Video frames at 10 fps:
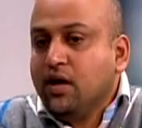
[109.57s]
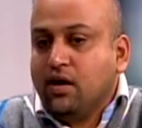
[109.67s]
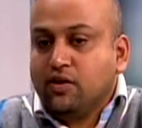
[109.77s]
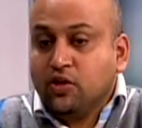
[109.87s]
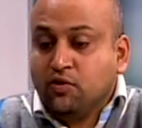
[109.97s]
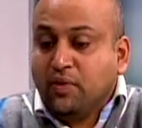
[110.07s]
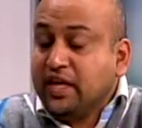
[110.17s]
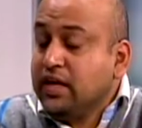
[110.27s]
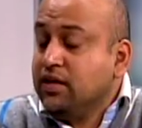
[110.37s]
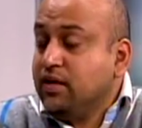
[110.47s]

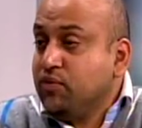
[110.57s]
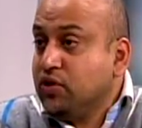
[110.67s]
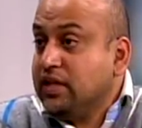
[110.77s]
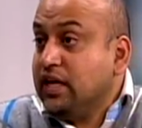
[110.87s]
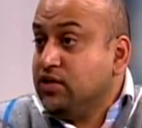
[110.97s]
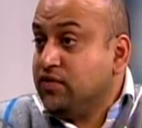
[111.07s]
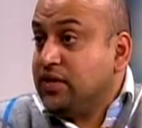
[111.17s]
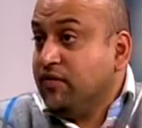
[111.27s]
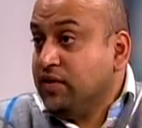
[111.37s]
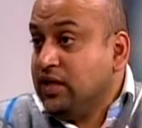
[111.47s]
Making a debut at the age of
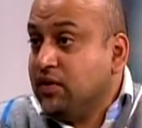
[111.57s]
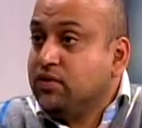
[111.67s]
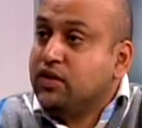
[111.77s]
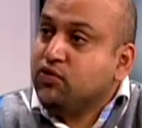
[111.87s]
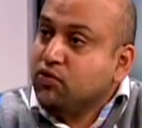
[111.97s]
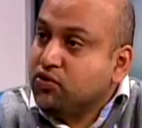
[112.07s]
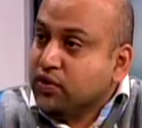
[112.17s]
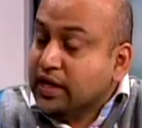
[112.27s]
17 on that tour to